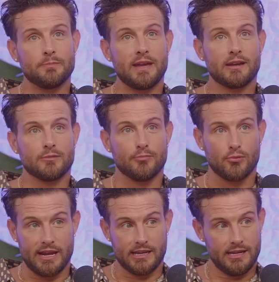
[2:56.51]
Make It or
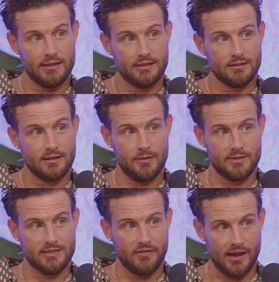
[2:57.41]
Break It,
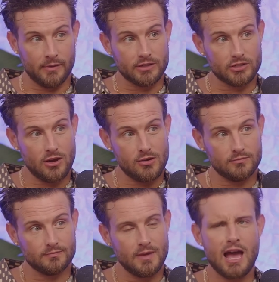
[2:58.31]
ABC Family
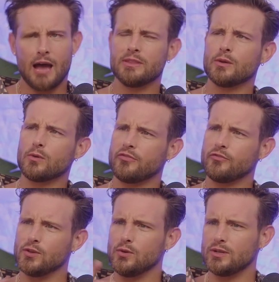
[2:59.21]
show. I mean, there were a
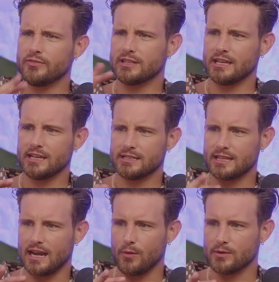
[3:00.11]
few different things
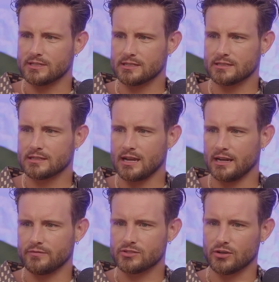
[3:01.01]
that I was
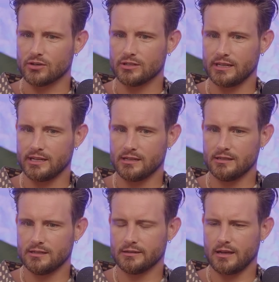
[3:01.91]
kind of
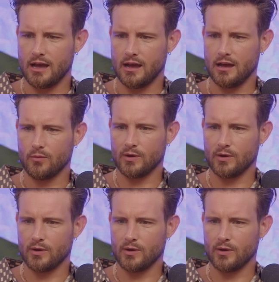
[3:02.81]
circling when